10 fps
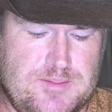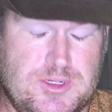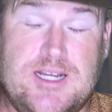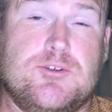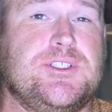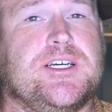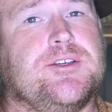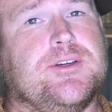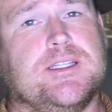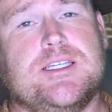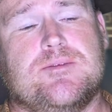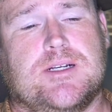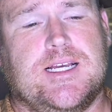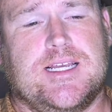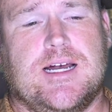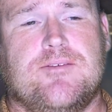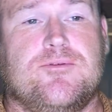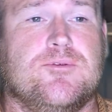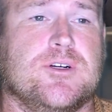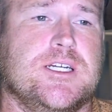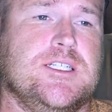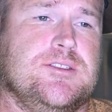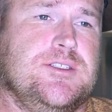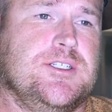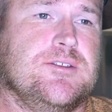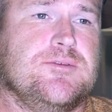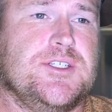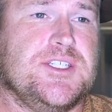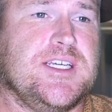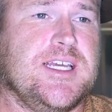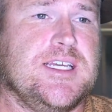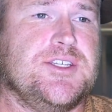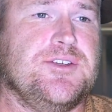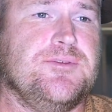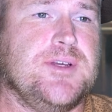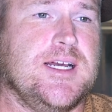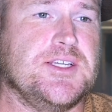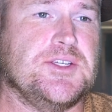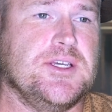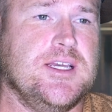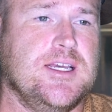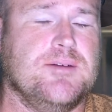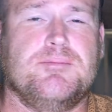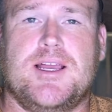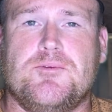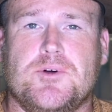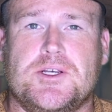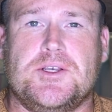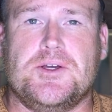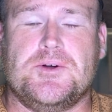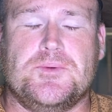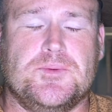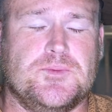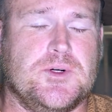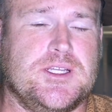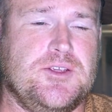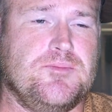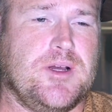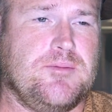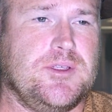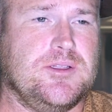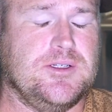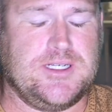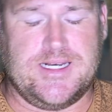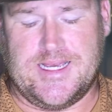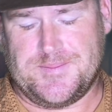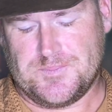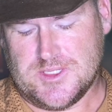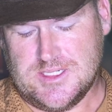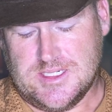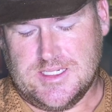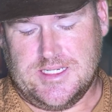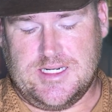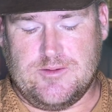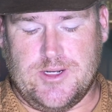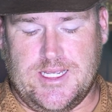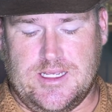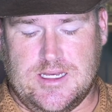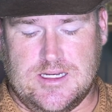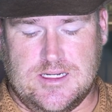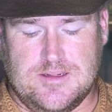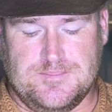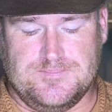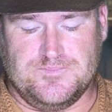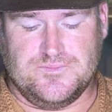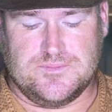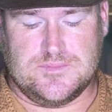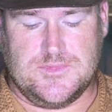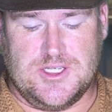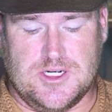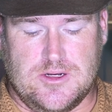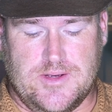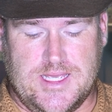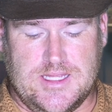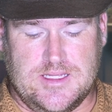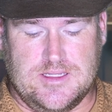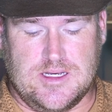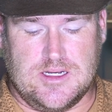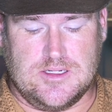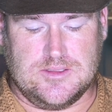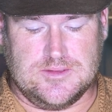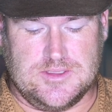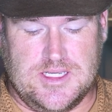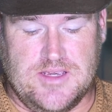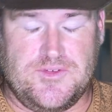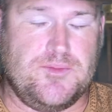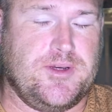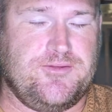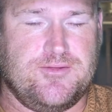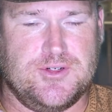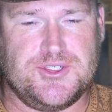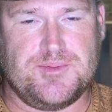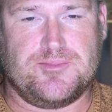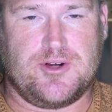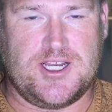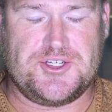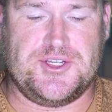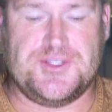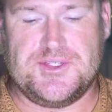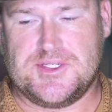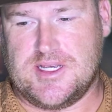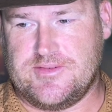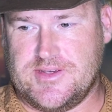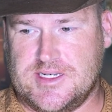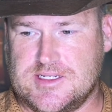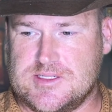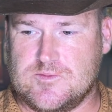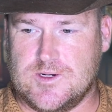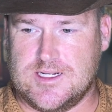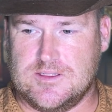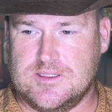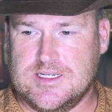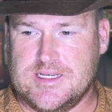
But I will tell you at least what I got for it, you know, just in case you guys might want to know what you might be looking at. Anyway, you know, and I'll give you my first impressions of it as well,